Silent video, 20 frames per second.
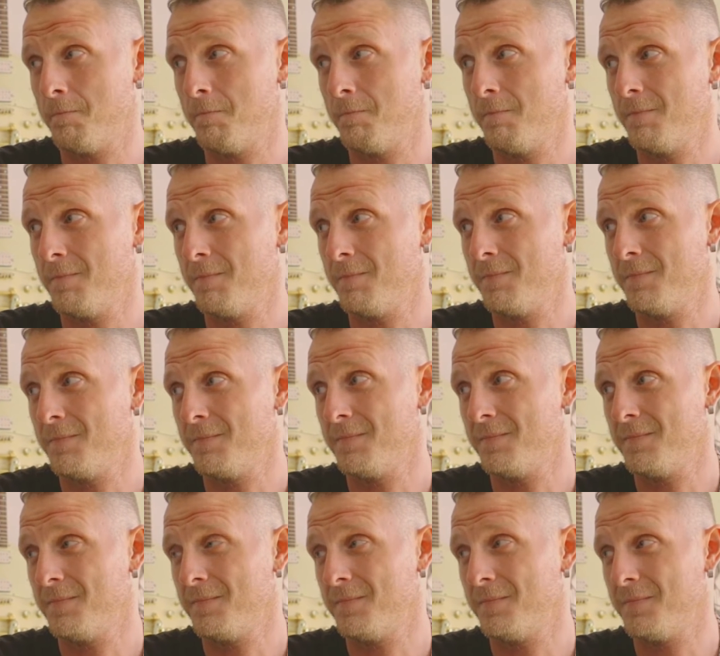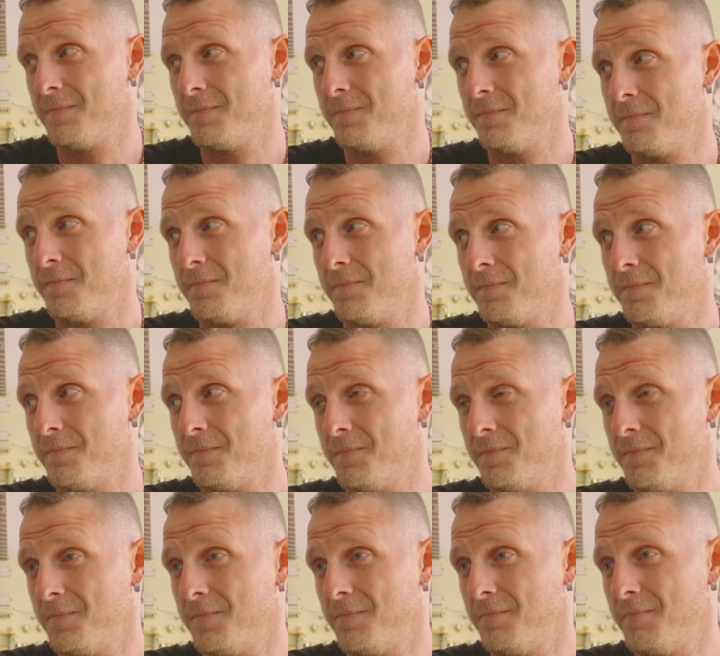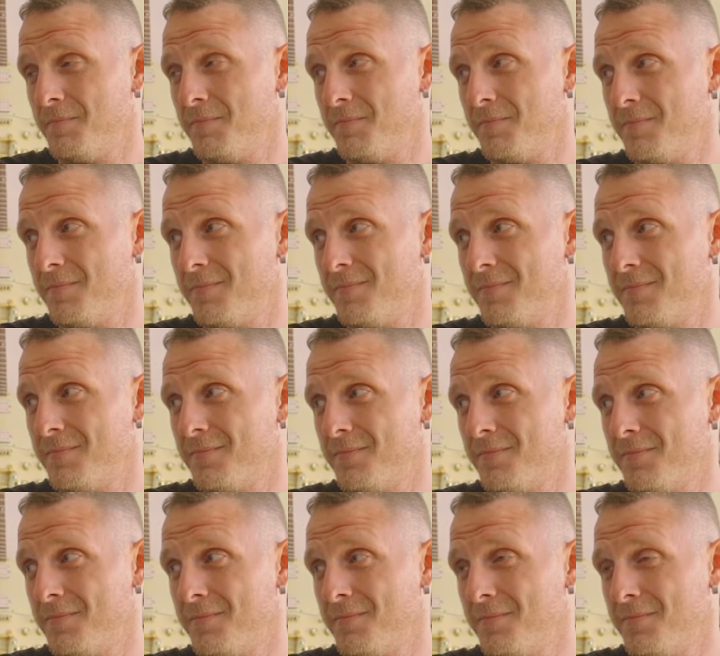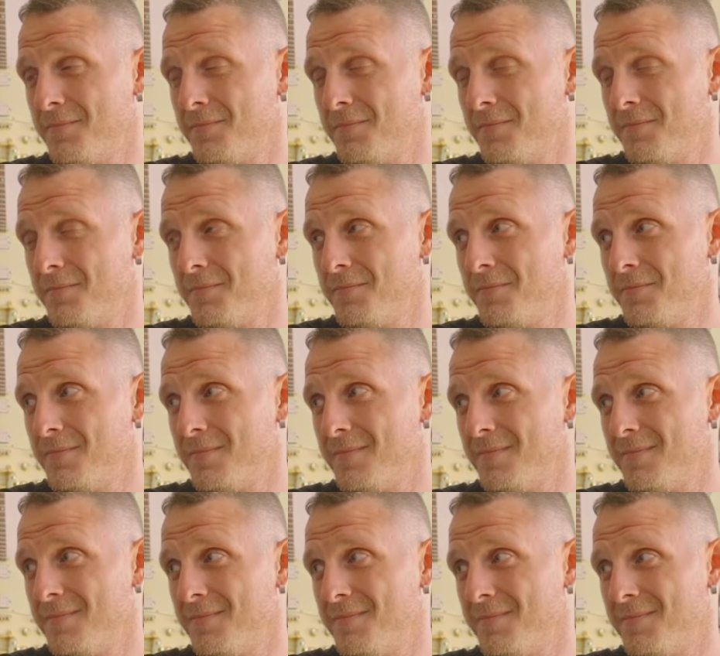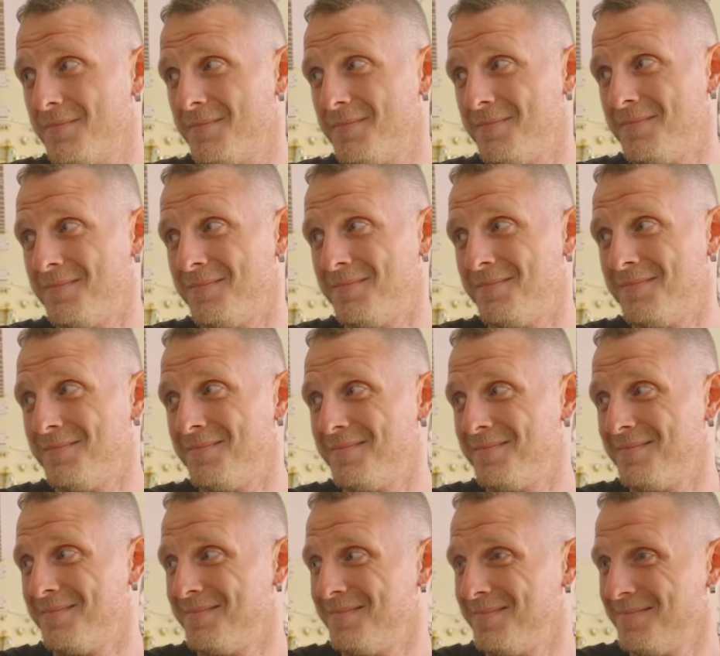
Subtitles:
The person shown says nothing.